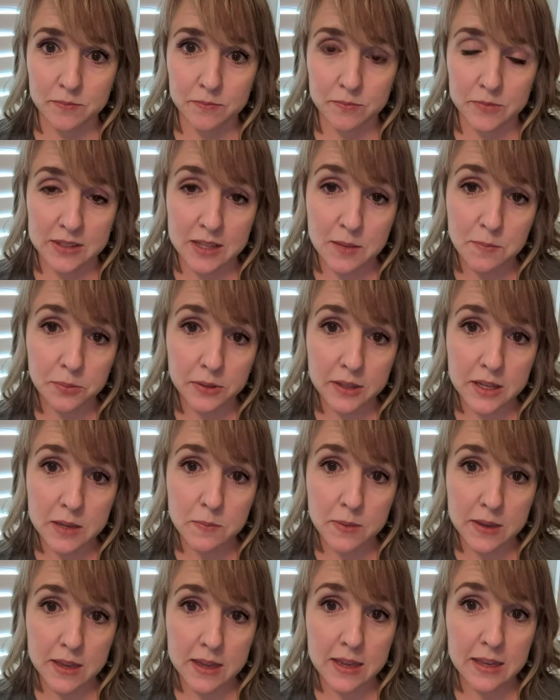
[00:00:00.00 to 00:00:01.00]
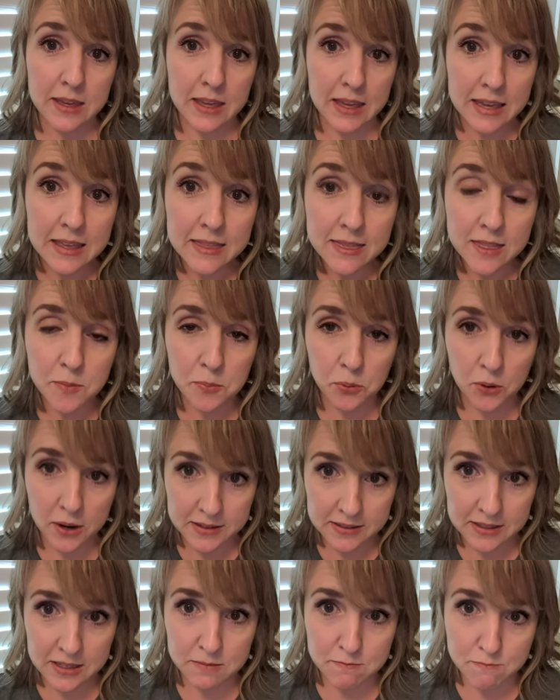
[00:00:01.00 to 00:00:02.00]
simply being in the
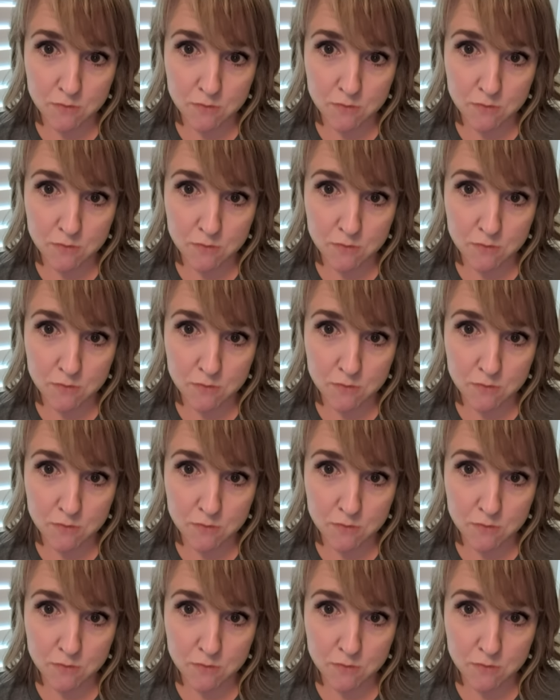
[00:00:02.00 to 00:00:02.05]
present